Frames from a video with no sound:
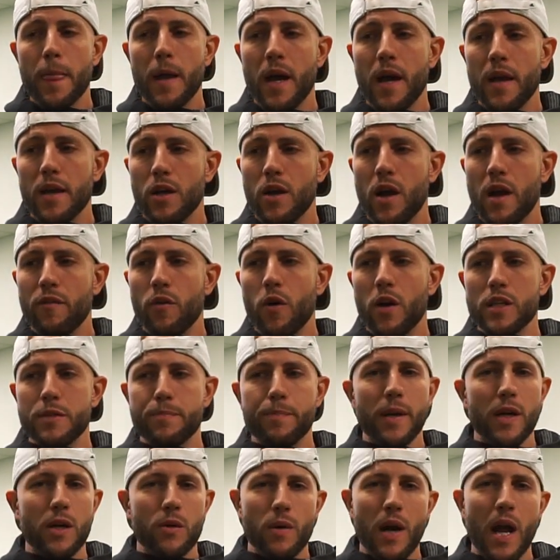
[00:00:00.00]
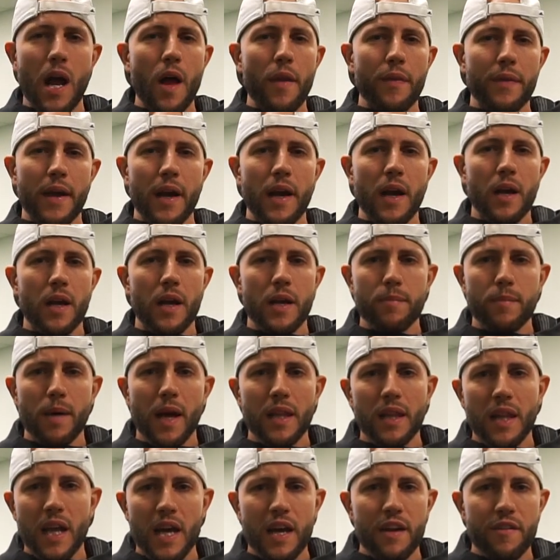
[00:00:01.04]
I've always been around there in my
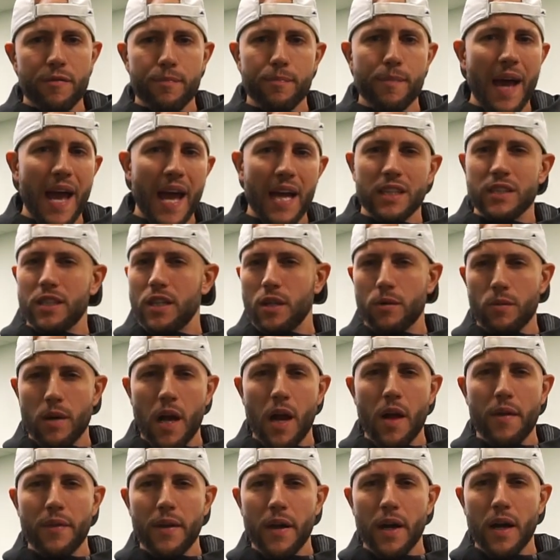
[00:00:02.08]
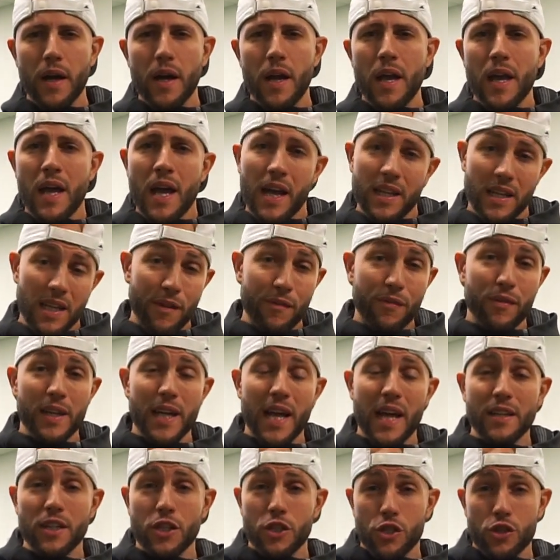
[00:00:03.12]
life, maxing around there. I definitely
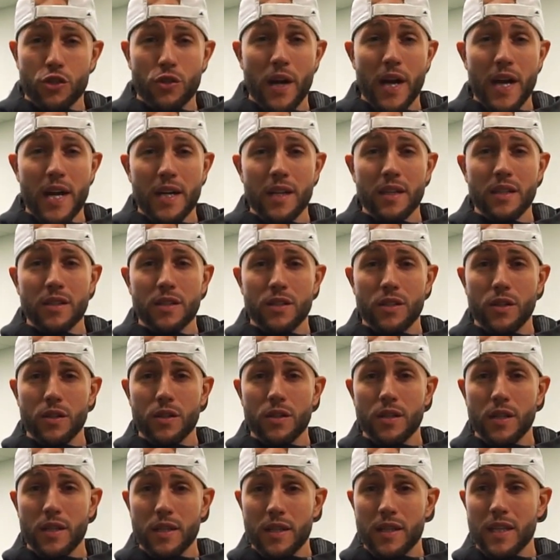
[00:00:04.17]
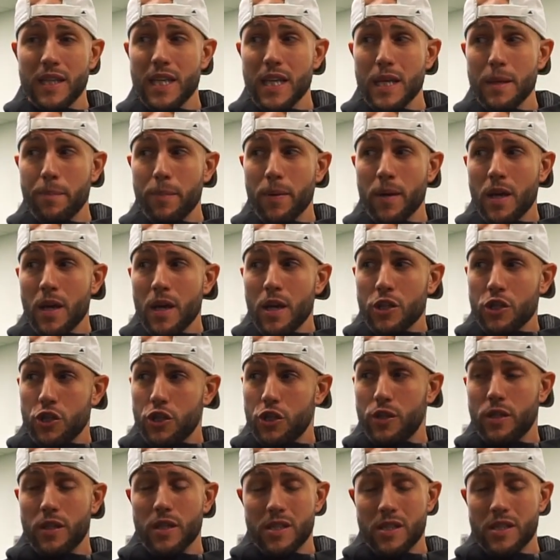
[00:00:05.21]
had to train
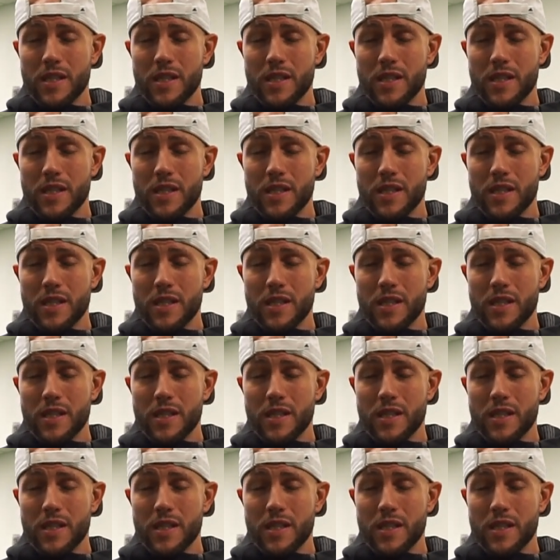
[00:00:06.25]
to